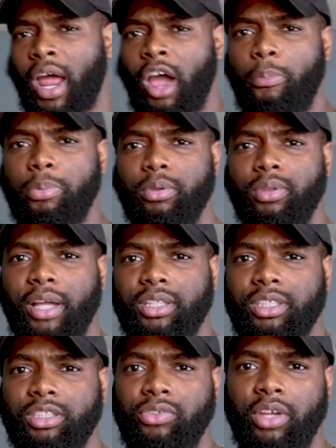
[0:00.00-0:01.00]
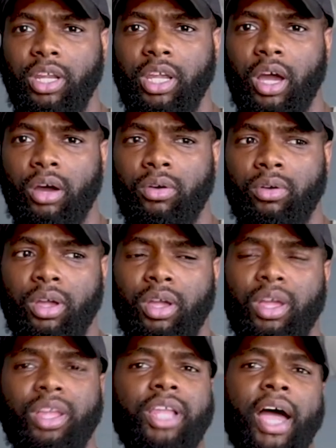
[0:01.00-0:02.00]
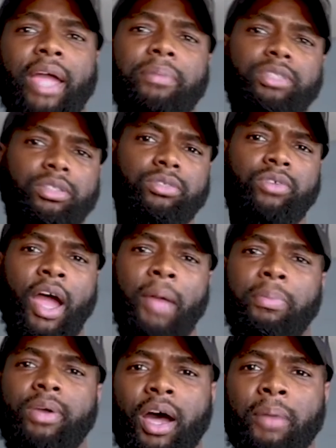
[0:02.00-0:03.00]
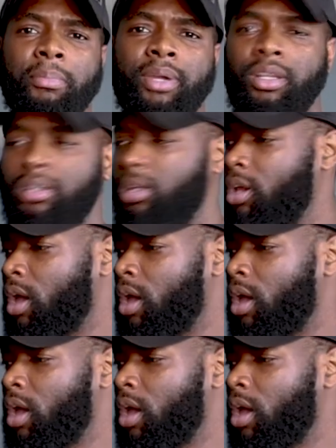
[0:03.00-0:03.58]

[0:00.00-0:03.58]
I hope you like this video. Like, subscribe, comment.